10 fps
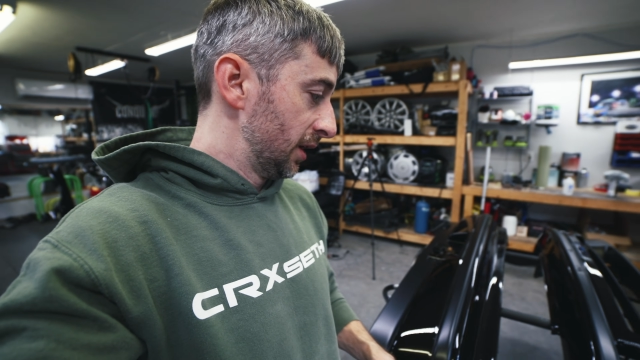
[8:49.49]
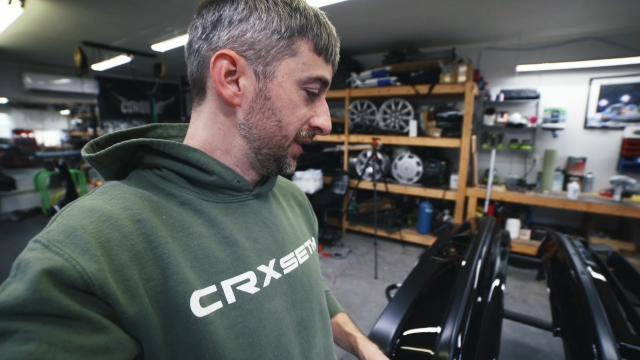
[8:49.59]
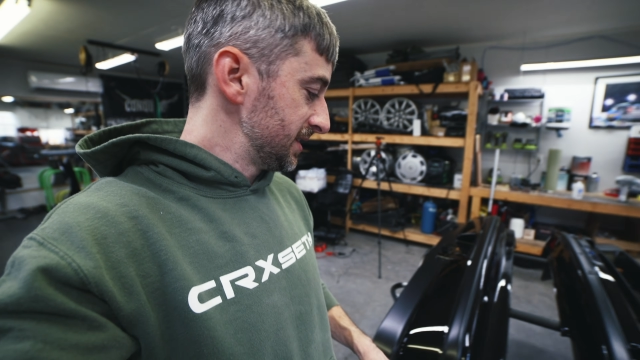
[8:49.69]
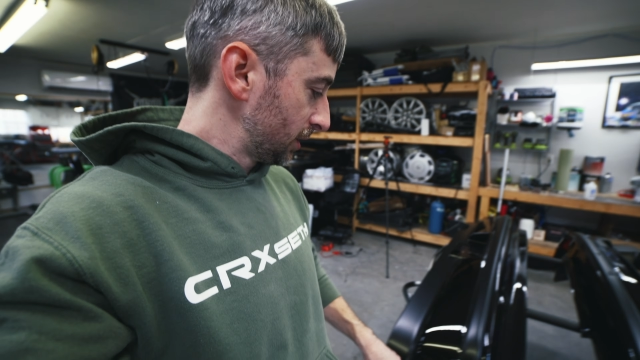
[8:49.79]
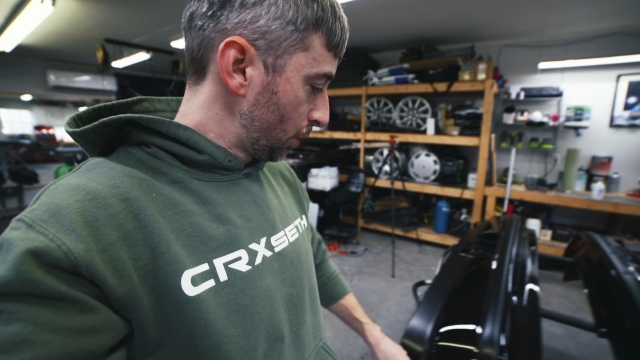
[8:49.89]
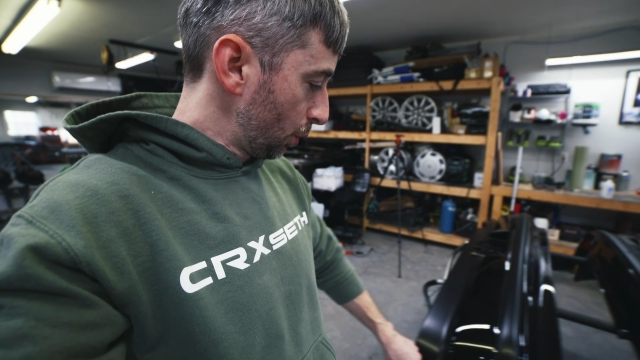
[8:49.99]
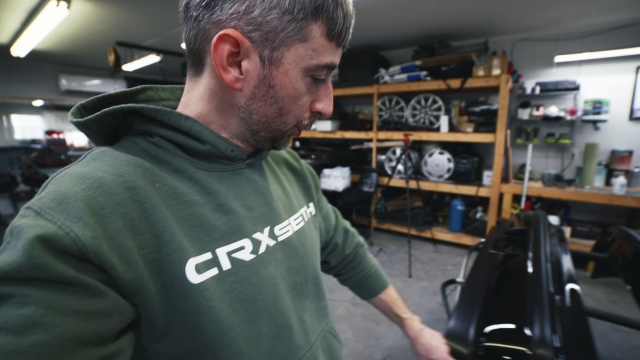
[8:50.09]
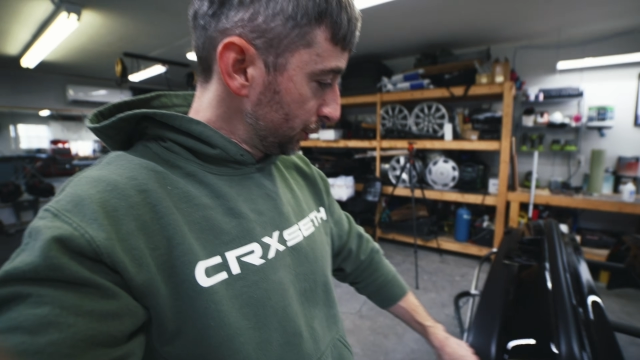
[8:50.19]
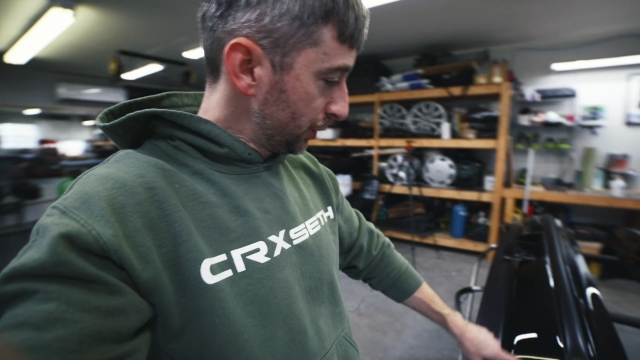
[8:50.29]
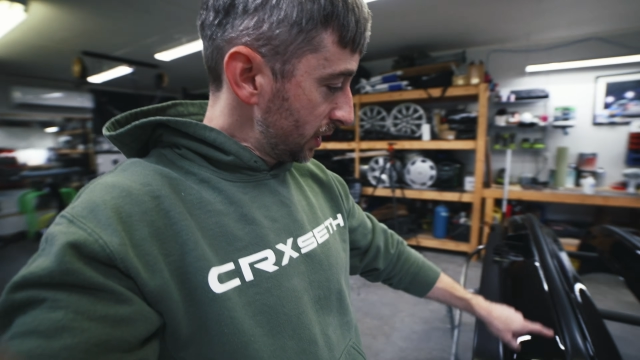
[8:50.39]
These
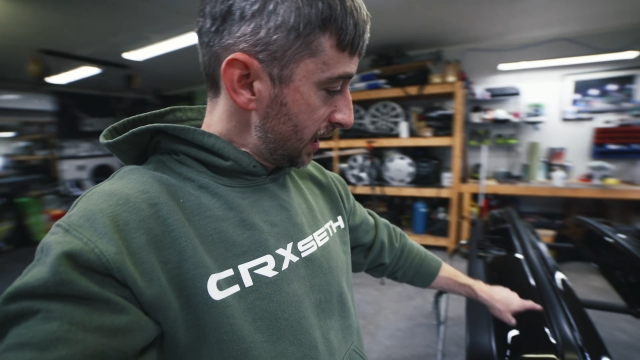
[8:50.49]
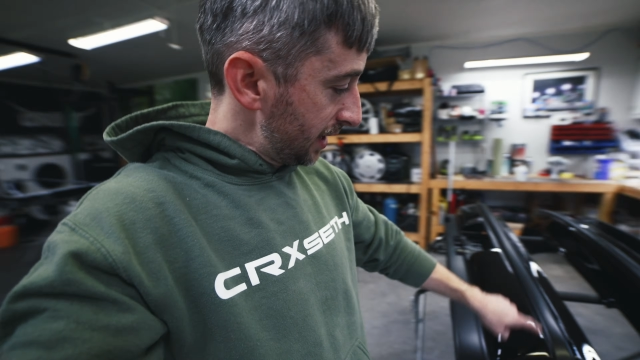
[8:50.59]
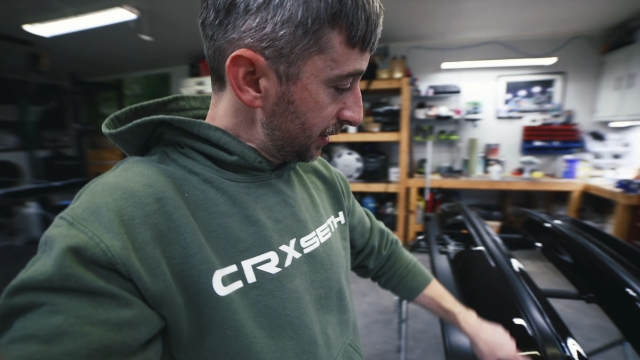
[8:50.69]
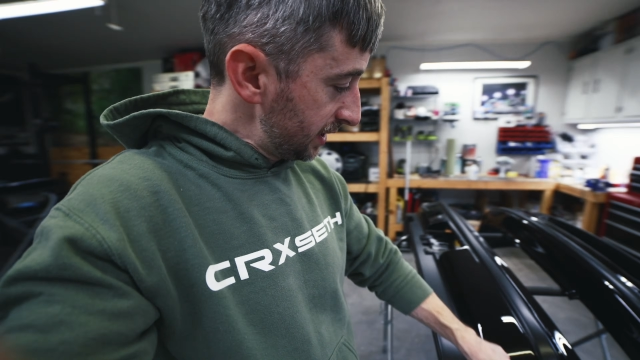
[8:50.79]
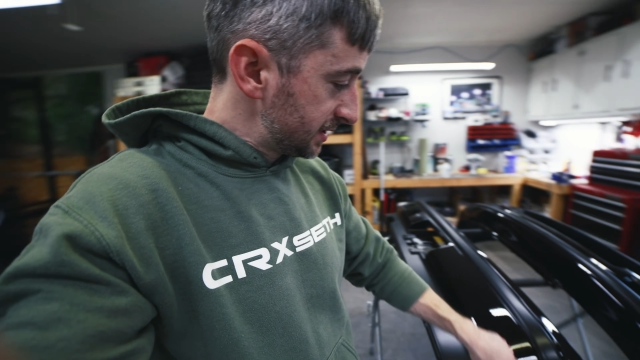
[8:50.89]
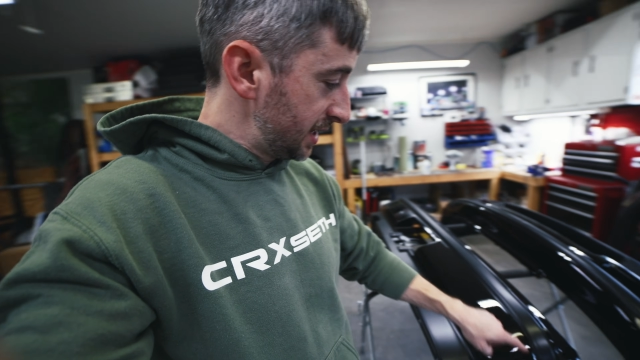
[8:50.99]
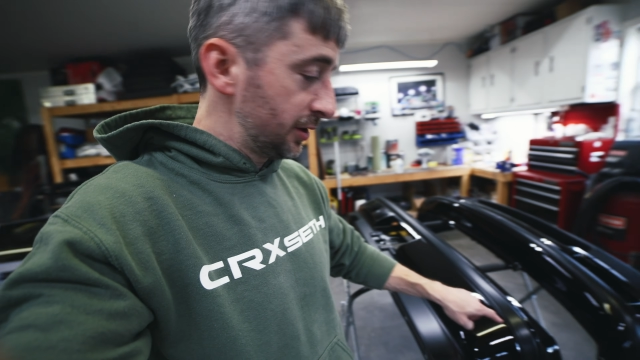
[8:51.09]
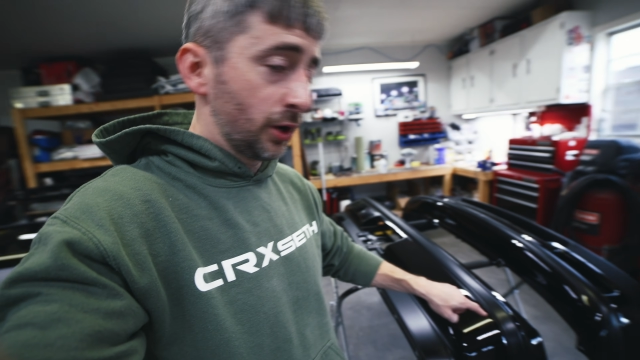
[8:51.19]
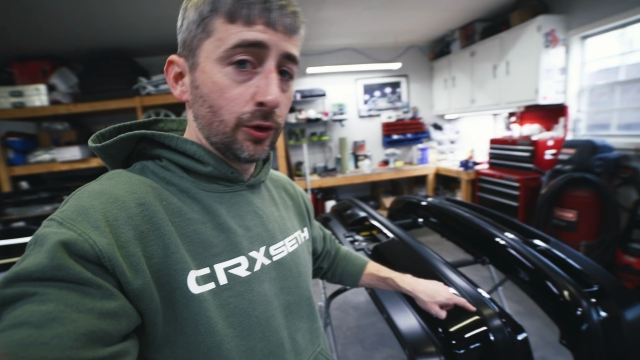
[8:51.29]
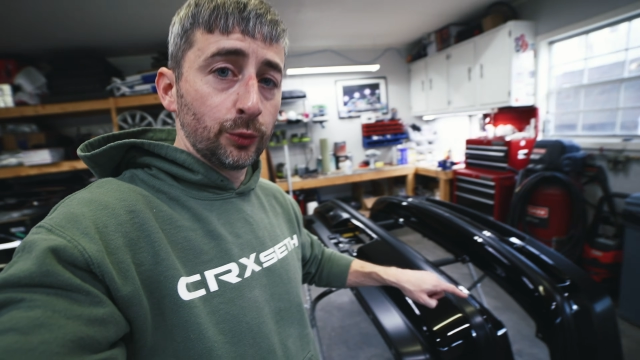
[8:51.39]
corner areas
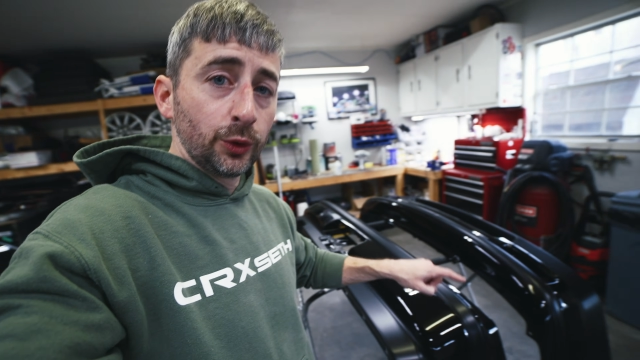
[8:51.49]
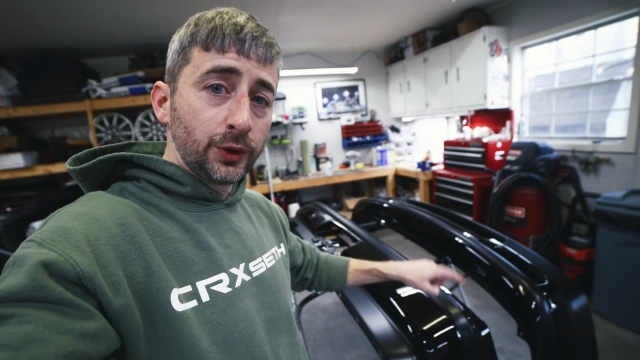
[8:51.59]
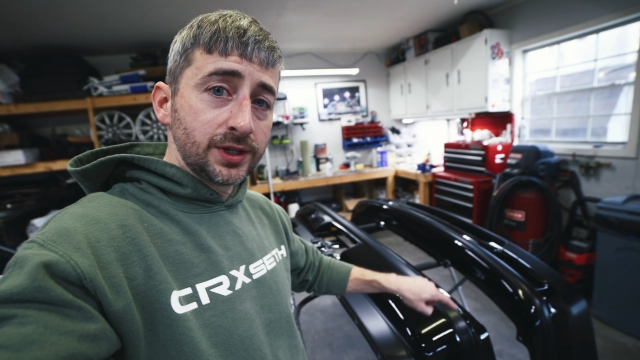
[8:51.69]
here are really